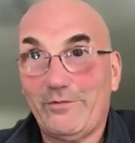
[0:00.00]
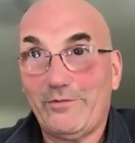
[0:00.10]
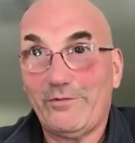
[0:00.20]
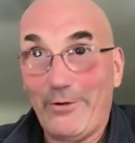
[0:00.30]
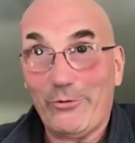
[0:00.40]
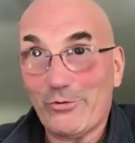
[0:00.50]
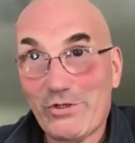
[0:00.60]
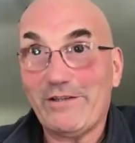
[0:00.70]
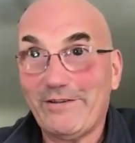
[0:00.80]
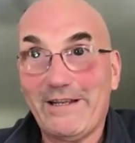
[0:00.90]
Diners
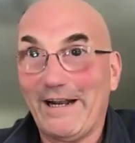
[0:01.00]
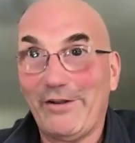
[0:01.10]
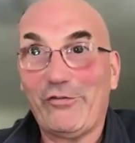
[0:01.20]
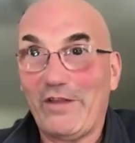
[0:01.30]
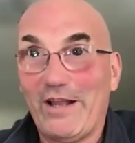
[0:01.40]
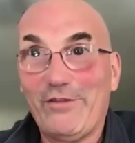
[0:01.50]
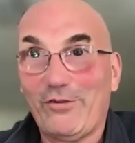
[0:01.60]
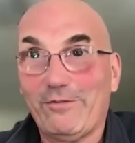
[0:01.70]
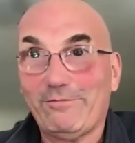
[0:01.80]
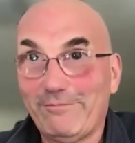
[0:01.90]
in the United States
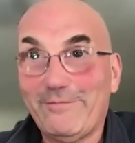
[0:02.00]
are